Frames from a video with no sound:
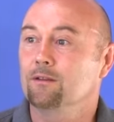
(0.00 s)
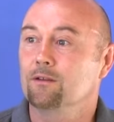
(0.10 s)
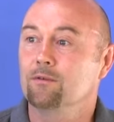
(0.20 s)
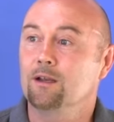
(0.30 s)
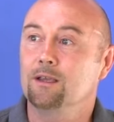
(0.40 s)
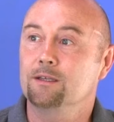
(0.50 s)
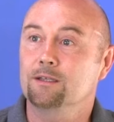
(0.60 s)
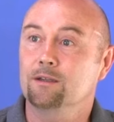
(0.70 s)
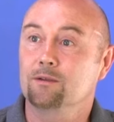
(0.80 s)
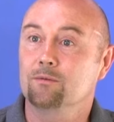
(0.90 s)
The
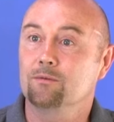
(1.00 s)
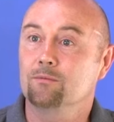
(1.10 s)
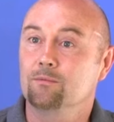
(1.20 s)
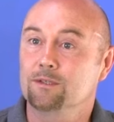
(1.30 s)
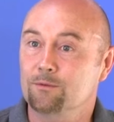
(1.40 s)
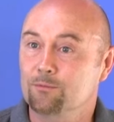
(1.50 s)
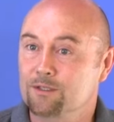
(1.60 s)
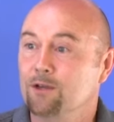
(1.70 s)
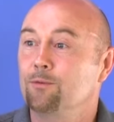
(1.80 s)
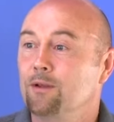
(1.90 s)
relating was,
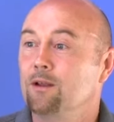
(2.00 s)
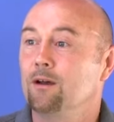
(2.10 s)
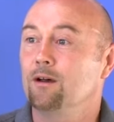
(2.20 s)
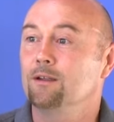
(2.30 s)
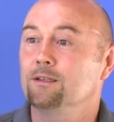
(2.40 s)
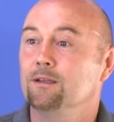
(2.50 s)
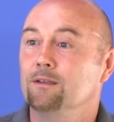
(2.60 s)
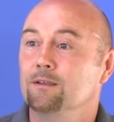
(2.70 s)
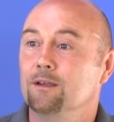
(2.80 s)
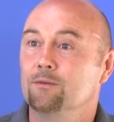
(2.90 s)
was open
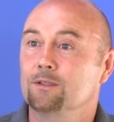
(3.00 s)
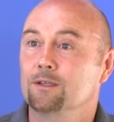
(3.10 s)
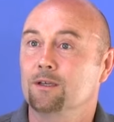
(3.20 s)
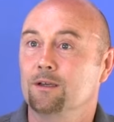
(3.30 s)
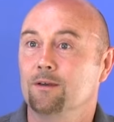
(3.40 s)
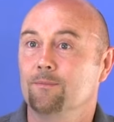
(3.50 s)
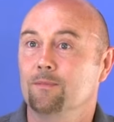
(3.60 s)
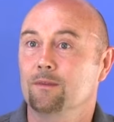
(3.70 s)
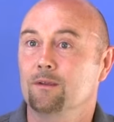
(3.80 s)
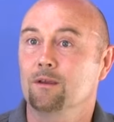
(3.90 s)
hearted. There was a,
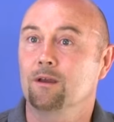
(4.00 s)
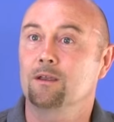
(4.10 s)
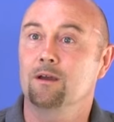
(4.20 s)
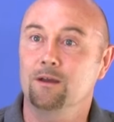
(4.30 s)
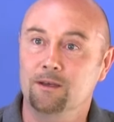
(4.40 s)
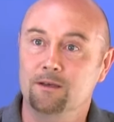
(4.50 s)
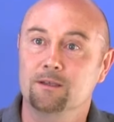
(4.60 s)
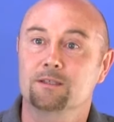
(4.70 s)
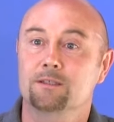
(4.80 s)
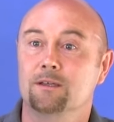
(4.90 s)
a
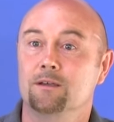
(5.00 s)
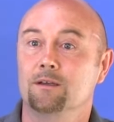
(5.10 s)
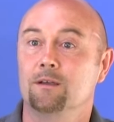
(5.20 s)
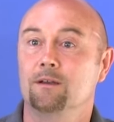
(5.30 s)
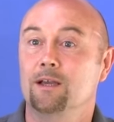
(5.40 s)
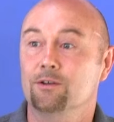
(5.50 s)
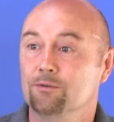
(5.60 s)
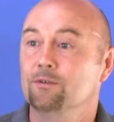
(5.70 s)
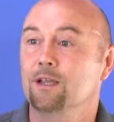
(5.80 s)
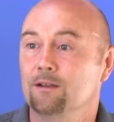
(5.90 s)
kindness and a
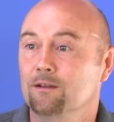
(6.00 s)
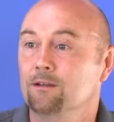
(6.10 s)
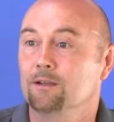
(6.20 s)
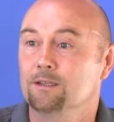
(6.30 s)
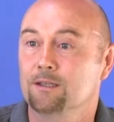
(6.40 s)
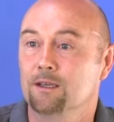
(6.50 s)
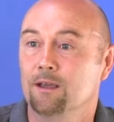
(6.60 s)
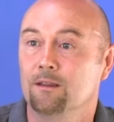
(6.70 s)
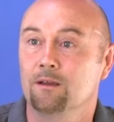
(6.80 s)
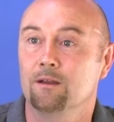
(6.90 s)
natural gentleness
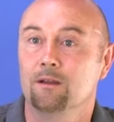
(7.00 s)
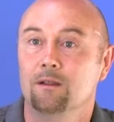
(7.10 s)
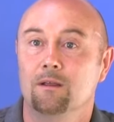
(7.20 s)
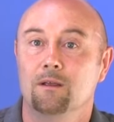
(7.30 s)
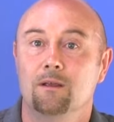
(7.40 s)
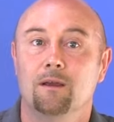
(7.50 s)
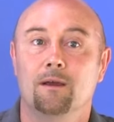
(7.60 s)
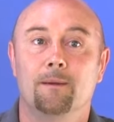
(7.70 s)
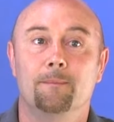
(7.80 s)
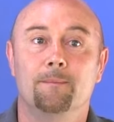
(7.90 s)
there that
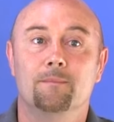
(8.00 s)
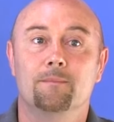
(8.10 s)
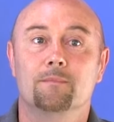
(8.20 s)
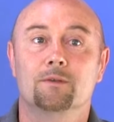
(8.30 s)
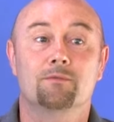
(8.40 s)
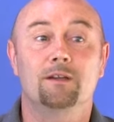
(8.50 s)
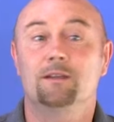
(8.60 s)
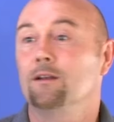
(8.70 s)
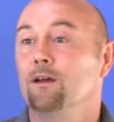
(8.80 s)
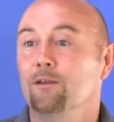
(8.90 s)
um, was really
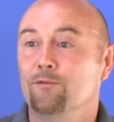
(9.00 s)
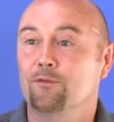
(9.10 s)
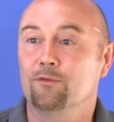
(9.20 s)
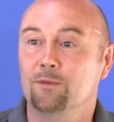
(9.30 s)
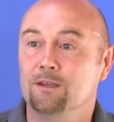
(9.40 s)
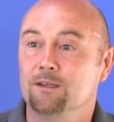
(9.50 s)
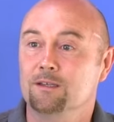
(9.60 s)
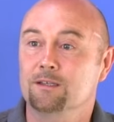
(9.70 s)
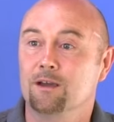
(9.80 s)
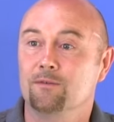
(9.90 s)
delightful for me to
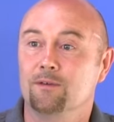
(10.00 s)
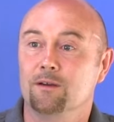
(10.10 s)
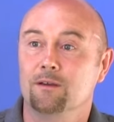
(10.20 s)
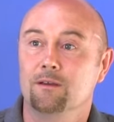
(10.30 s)
discover.